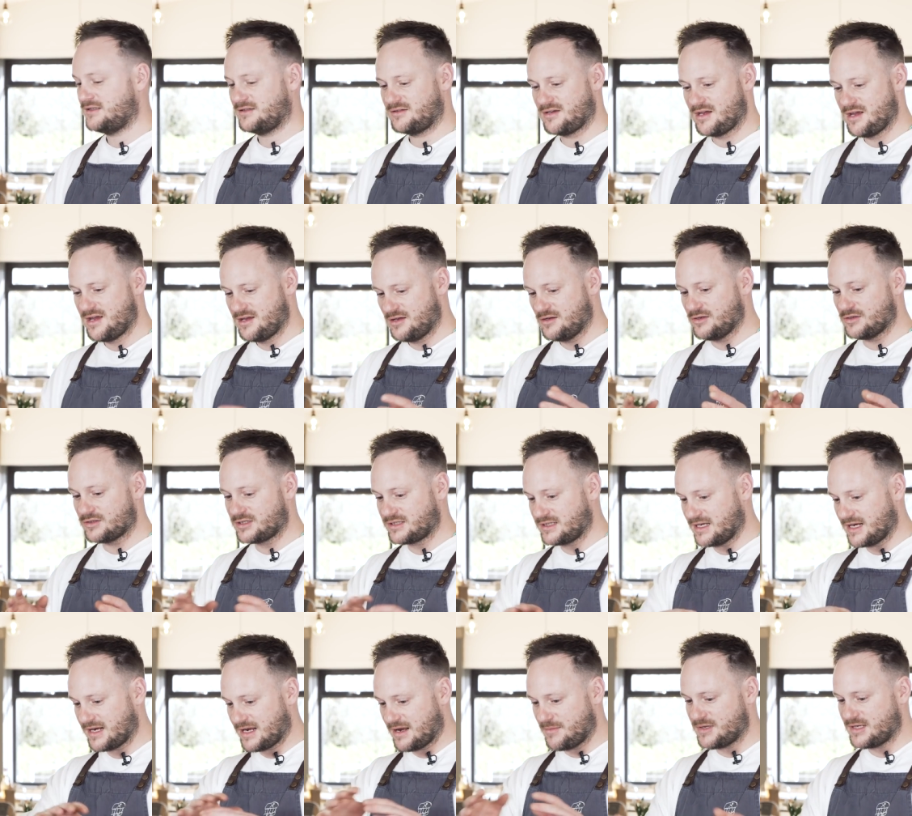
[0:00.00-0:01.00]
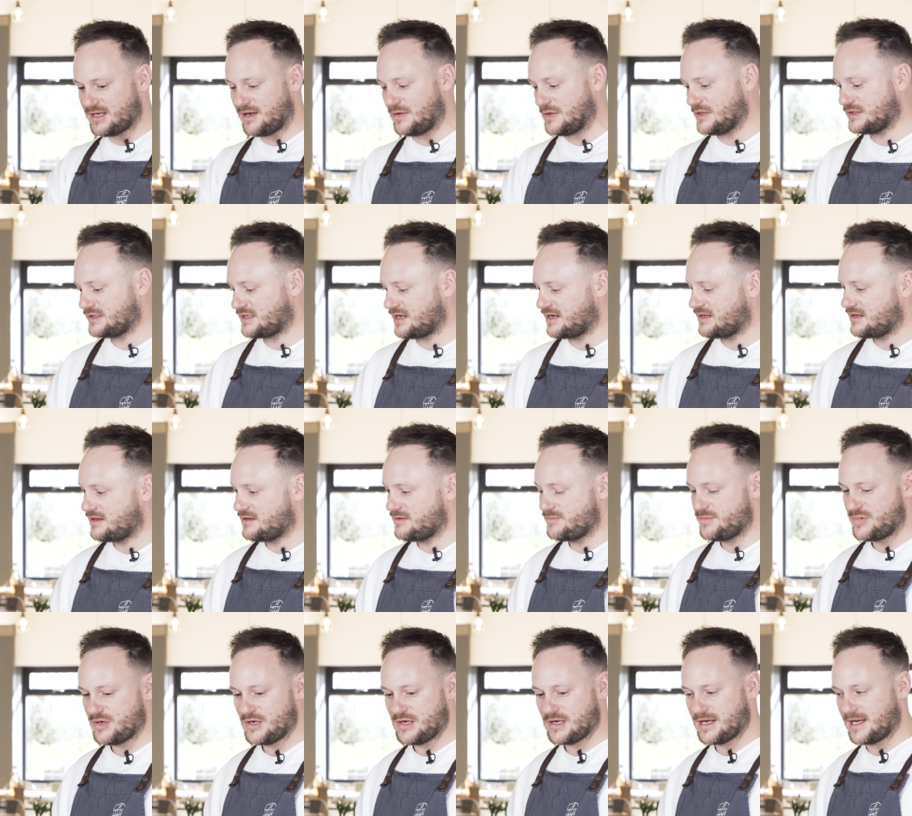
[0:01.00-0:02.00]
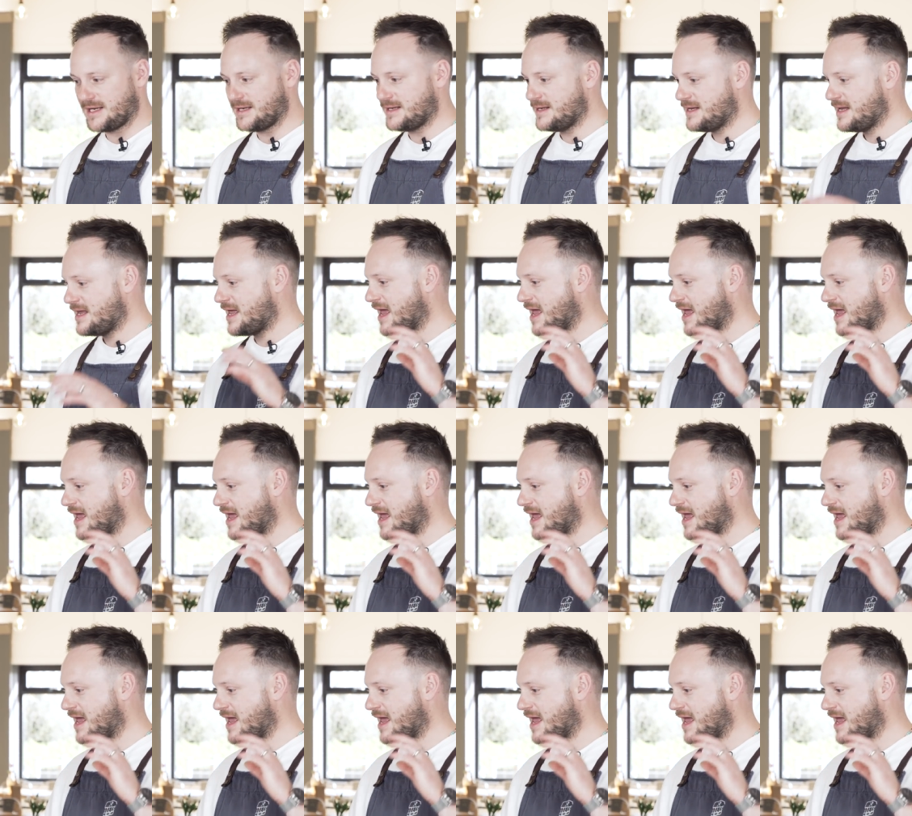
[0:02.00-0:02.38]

Fantastic. You'll see it coming down the side of the burger,